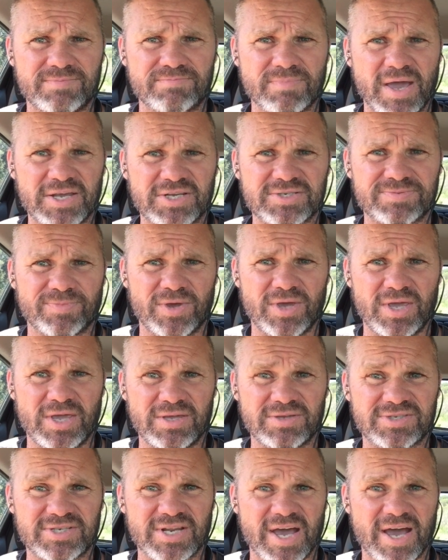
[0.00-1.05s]
makes
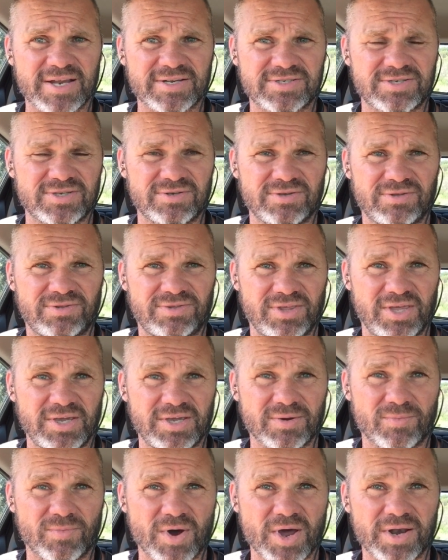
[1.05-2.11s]
me start to
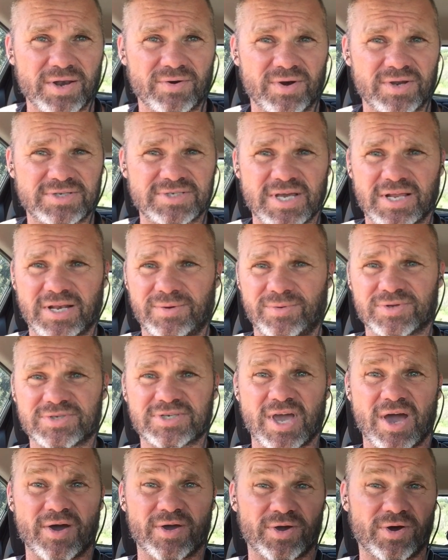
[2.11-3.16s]
think and wonder exactly what's
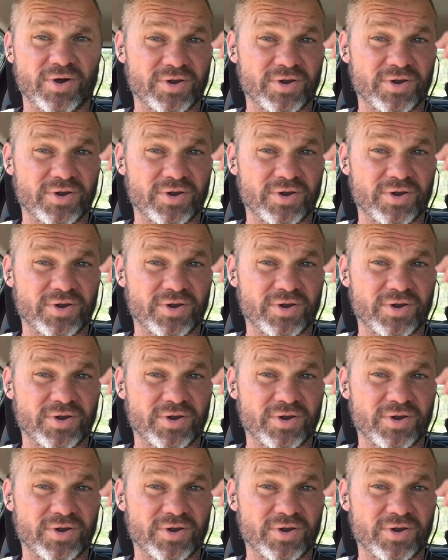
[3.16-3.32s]
going